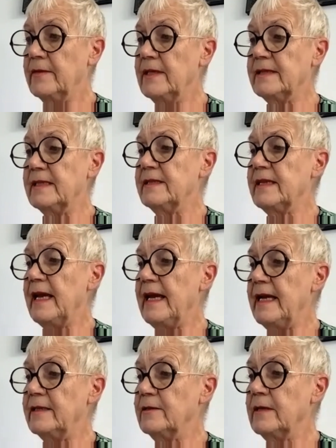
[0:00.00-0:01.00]
This is the
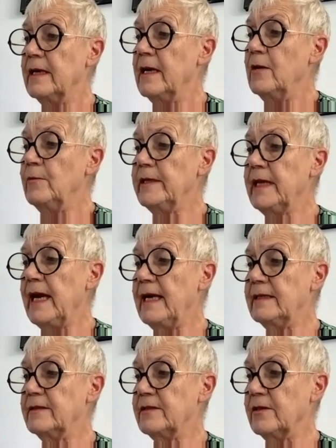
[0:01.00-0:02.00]
head with
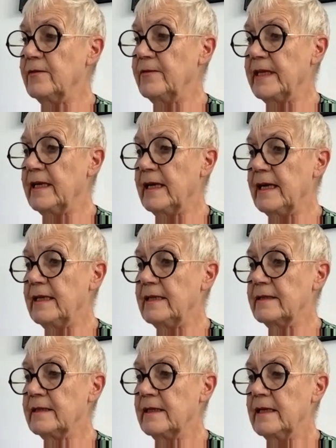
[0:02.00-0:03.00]
hands over the
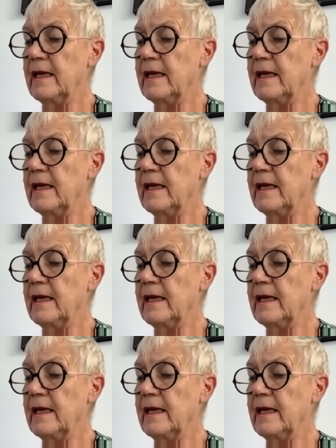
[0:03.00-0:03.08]
eyes,